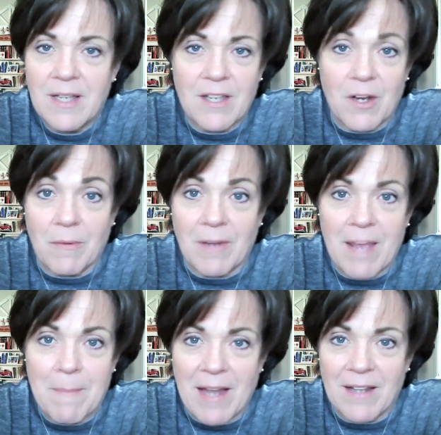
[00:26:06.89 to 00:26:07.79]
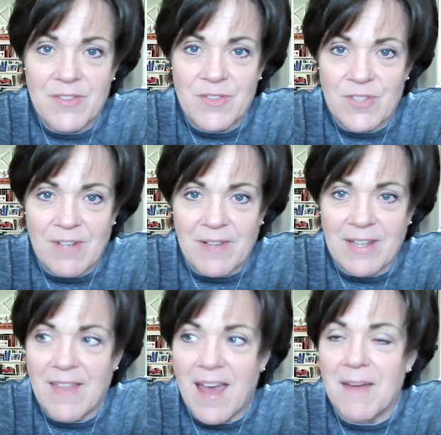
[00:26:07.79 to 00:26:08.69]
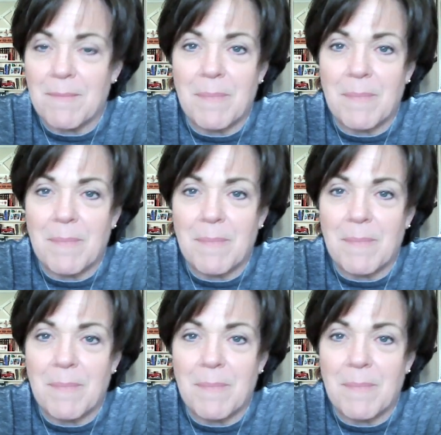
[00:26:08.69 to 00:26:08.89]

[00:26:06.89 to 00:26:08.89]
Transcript: light balance and stuff like that.